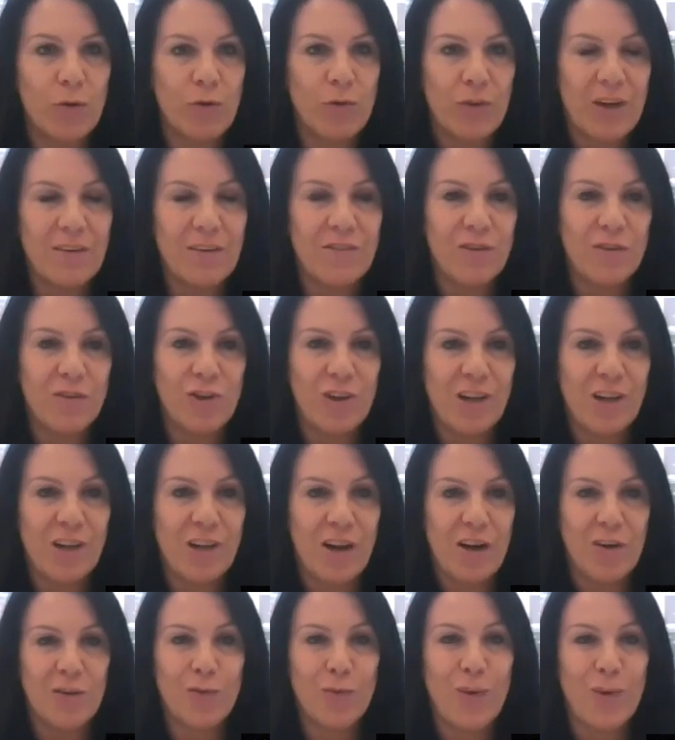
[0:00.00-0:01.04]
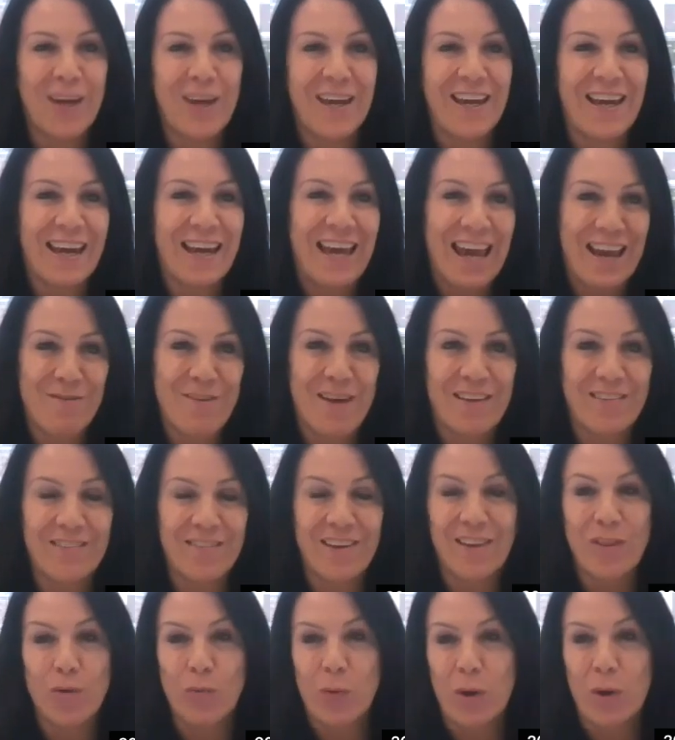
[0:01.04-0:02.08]
Vanessa Chin last week and Kate Van
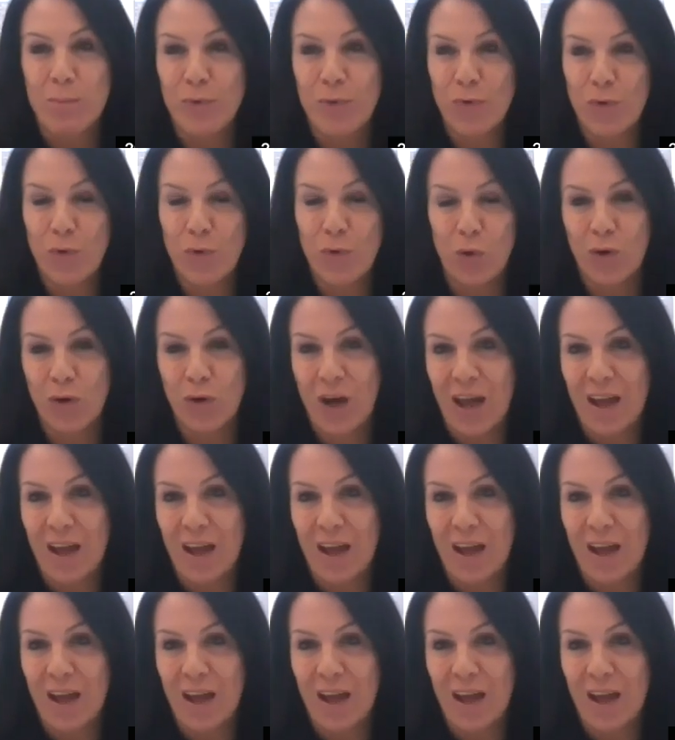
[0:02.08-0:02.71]
Dyke the week before,